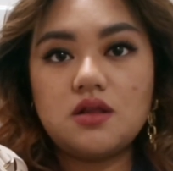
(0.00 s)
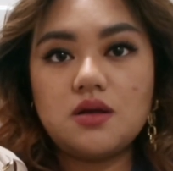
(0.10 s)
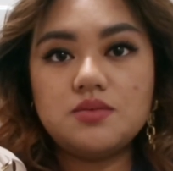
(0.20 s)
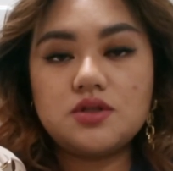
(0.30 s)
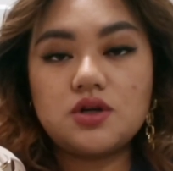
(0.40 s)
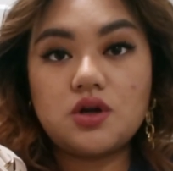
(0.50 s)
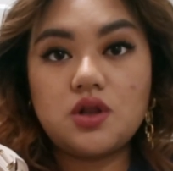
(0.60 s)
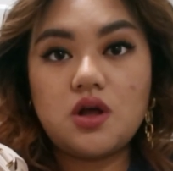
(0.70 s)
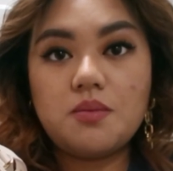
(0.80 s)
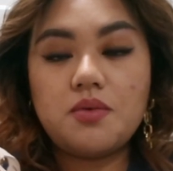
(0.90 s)
lobster
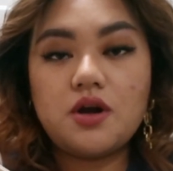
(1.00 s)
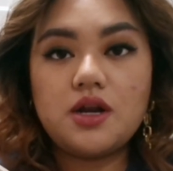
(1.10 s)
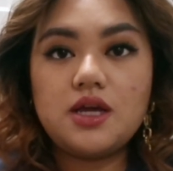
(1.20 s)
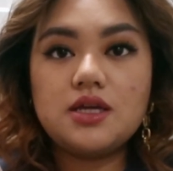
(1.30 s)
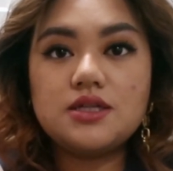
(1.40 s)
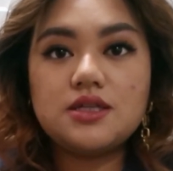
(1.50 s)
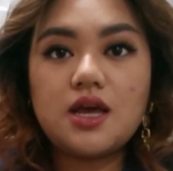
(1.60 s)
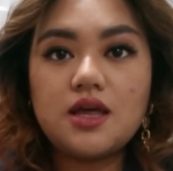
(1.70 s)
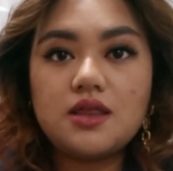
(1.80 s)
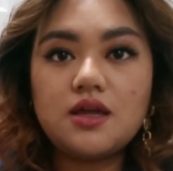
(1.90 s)
claw part is,
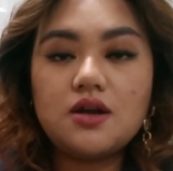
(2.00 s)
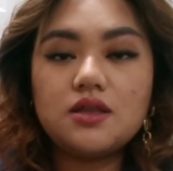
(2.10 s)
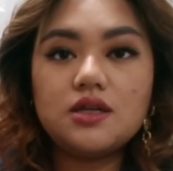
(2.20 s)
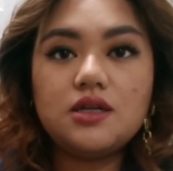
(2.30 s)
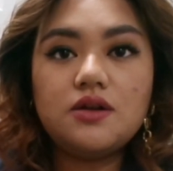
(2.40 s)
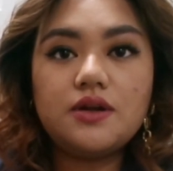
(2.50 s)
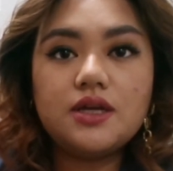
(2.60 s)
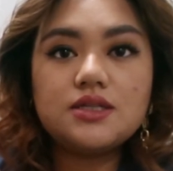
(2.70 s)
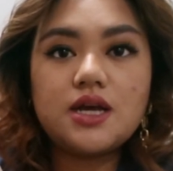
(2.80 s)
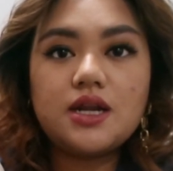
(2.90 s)
and then on the
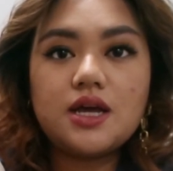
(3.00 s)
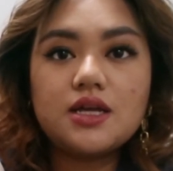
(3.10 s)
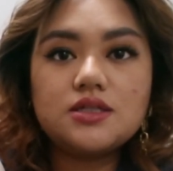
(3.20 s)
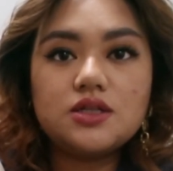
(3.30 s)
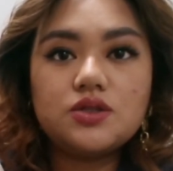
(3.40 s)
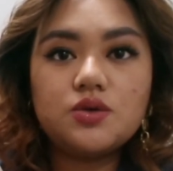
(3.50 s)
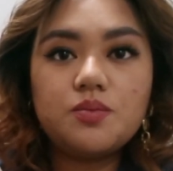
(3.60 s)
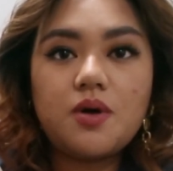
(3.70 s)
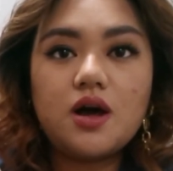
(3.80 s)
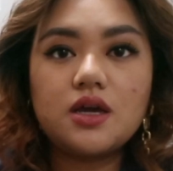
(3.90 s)
D-ring side it has the two
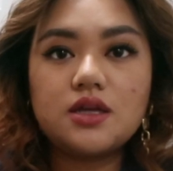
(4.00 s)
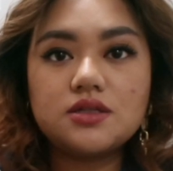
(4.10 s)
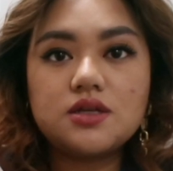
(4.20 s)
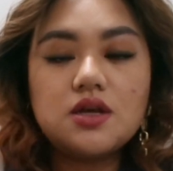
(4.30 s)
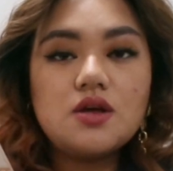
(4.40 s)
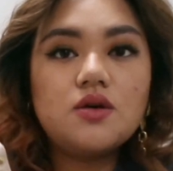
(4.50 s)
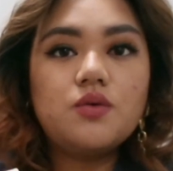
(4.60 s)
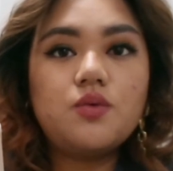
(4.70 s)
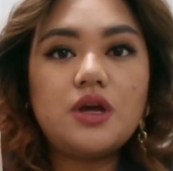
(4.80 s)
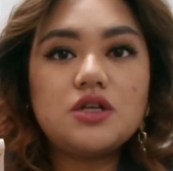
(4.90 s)
pockets,
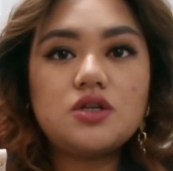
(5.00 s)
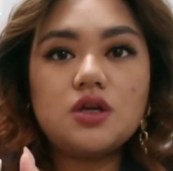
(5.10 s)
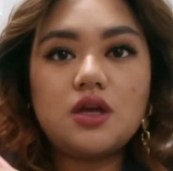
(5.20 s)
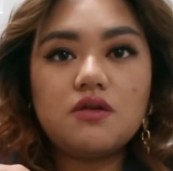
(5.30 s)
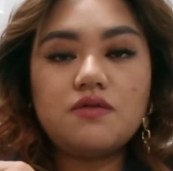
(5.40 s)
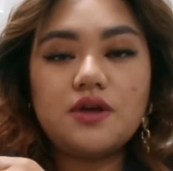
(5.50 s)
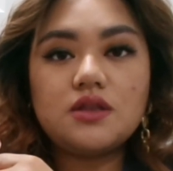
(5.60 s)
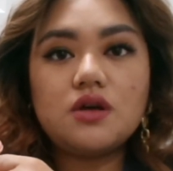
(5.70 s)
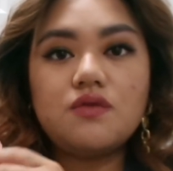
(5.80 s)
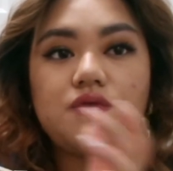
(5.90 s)
which you can
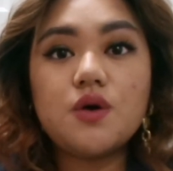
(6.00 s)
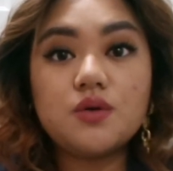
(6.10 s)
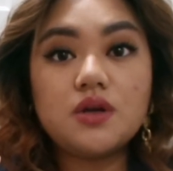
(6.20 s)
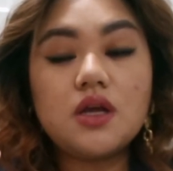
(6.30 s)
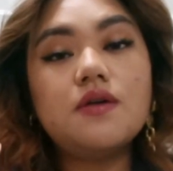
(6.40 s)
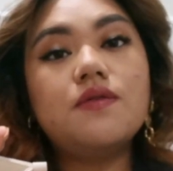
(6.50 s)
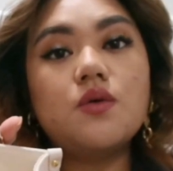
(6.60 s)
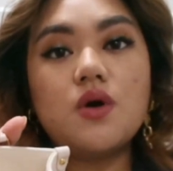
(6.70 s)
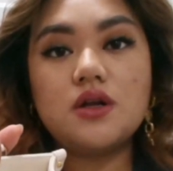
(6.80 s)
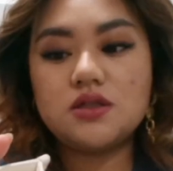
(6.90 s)
fit a phone if
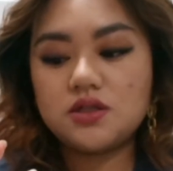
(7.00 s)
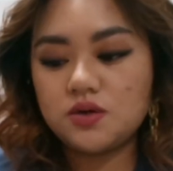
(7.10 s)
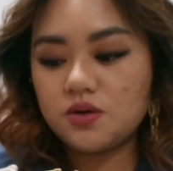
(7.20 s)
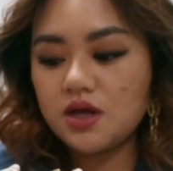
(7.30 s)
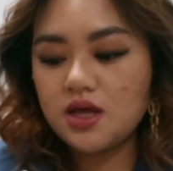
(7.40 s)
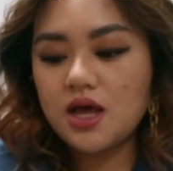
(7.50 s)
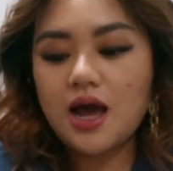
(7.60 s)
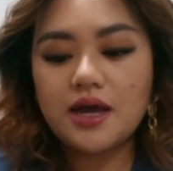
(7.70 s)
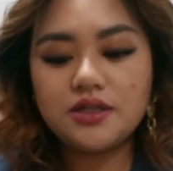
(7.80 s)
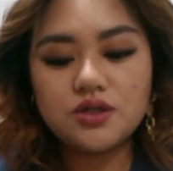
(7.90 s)
you wanted to.
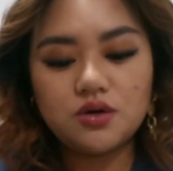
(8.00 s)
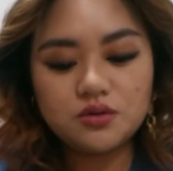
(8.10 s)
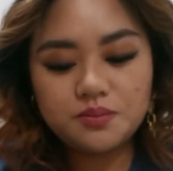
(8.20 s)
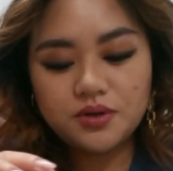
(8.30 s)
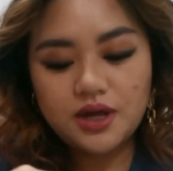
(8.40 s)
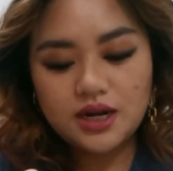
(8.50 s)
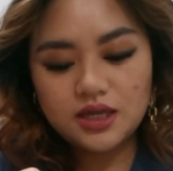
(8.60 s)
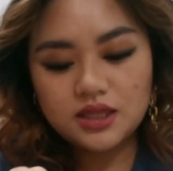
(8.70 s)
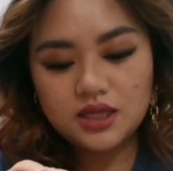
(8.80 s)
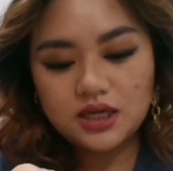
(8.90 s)
I don't put
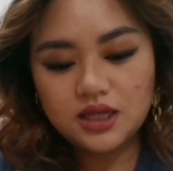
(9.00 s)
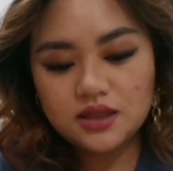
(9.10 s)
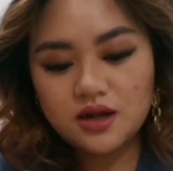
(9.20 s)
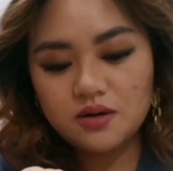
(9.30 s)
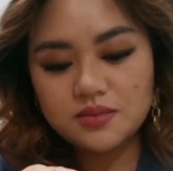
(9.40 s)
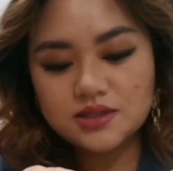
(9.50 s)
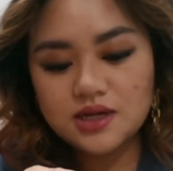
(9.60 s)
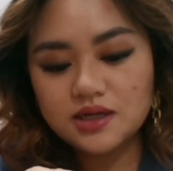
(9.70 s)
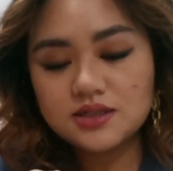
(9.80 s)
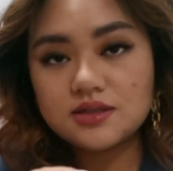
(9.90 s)
anything in there
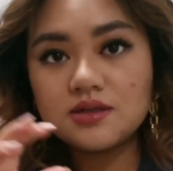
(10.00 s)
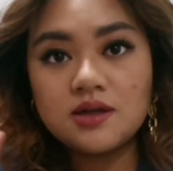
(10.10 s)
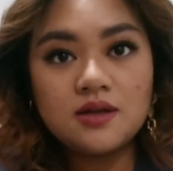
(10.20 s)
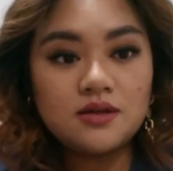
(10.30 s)
besides